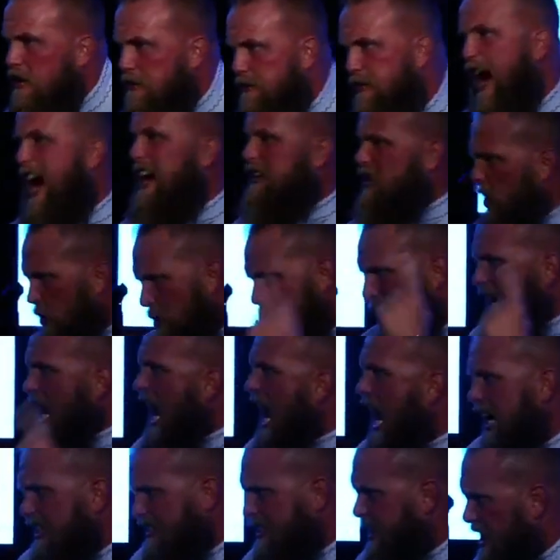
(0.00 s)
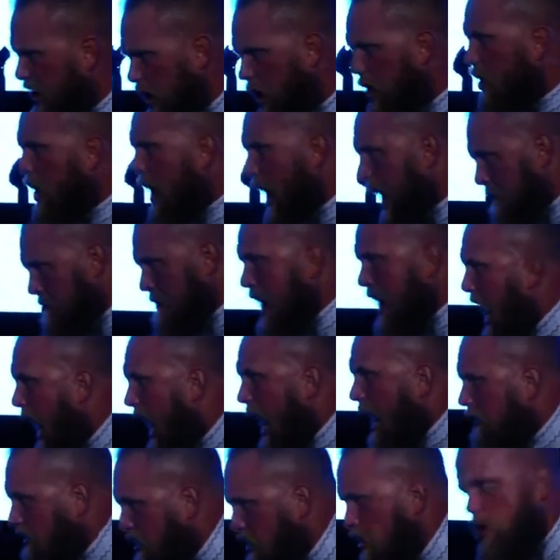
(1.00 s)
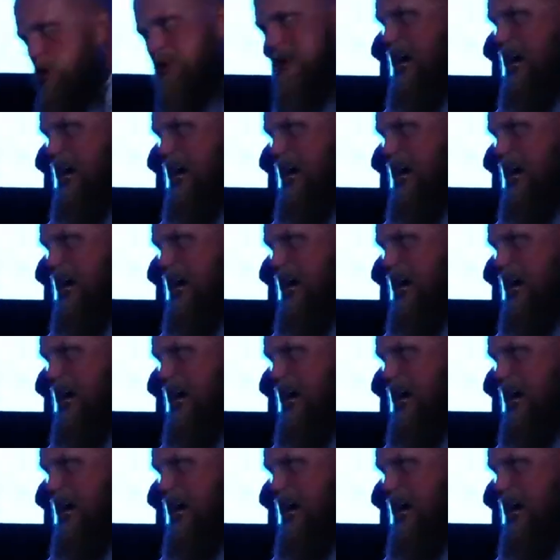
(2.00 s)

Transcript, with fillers: Fight to realize that who I'm not and